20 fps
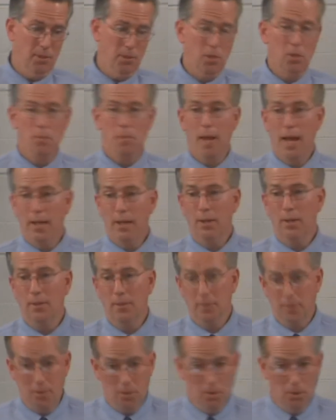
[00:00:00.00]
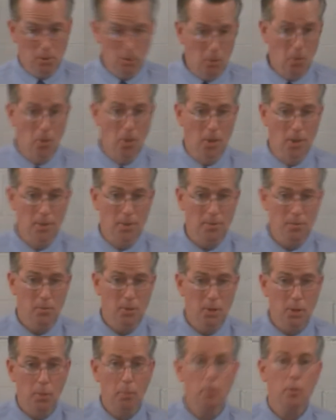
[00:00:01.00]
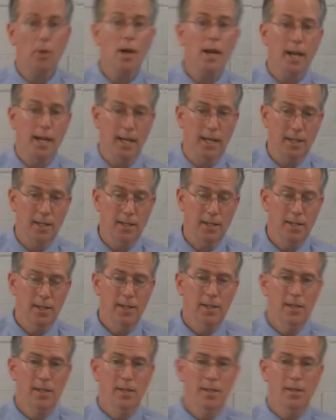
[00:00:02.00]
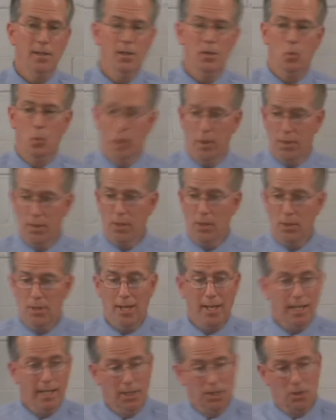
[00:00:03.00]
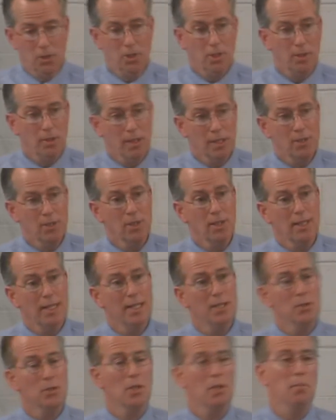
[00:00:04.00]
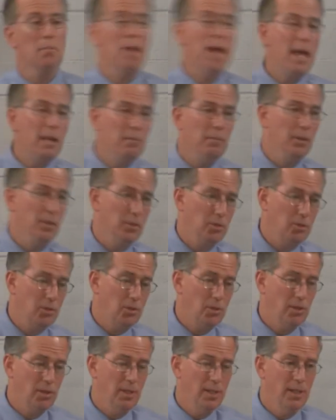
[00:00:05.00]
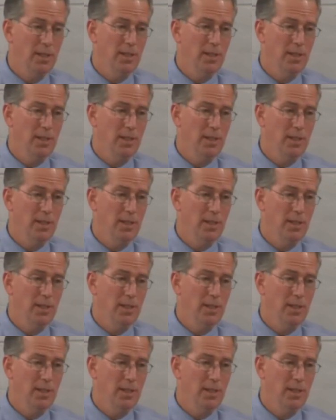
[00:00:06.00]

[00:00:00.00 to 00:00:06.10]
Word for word: Does it matter to the Lord when you're praying whether you're taking seriously His commandments